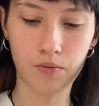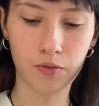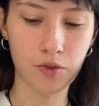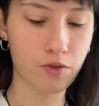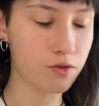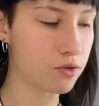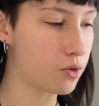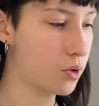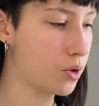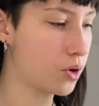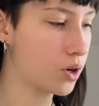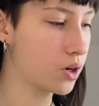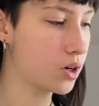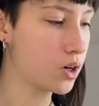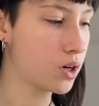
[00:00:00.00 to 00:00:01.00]
4,
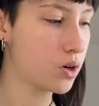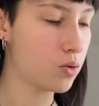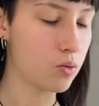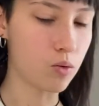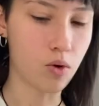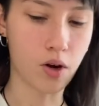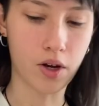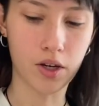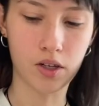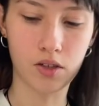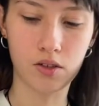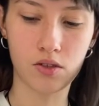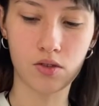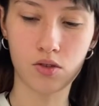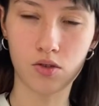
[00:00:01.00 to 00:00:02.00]
1,
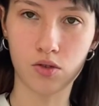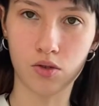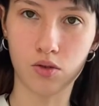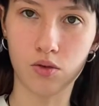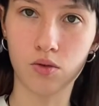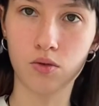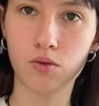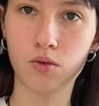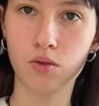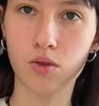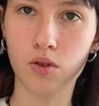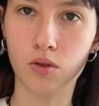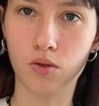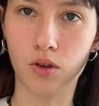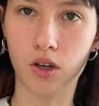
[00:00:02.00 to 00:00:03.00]
2,
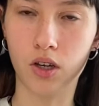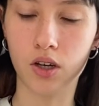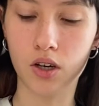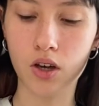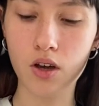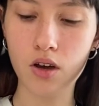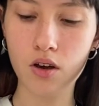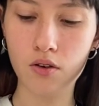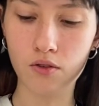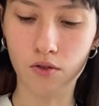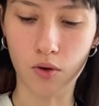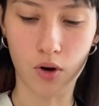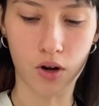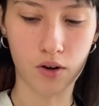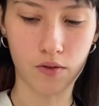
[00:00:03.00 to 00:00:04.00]
3,
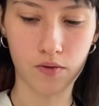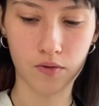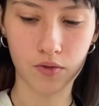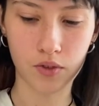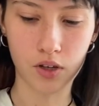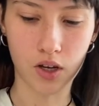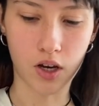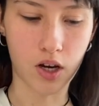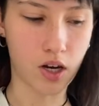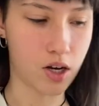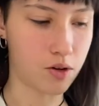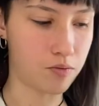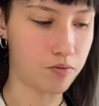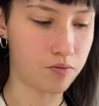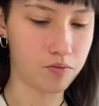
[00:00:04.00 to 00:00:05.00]
4.
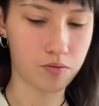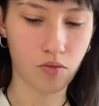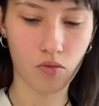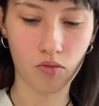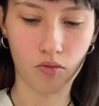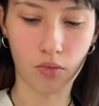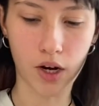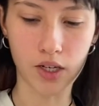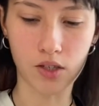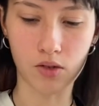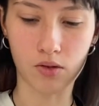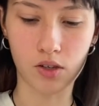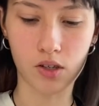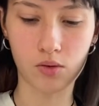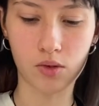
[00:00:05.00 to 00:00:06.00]
Right, so
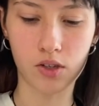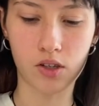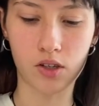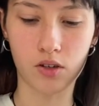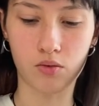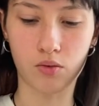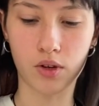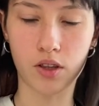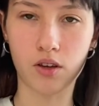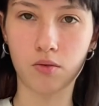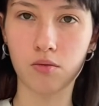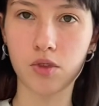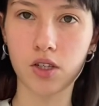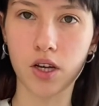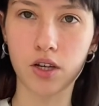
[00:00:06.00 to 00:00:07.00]
this was the rhythm
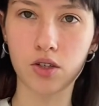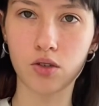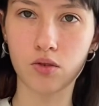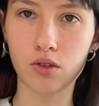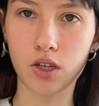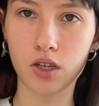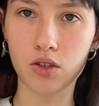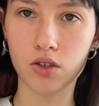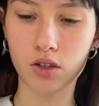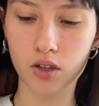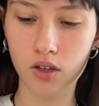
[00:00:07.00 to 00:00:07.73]
/ notation.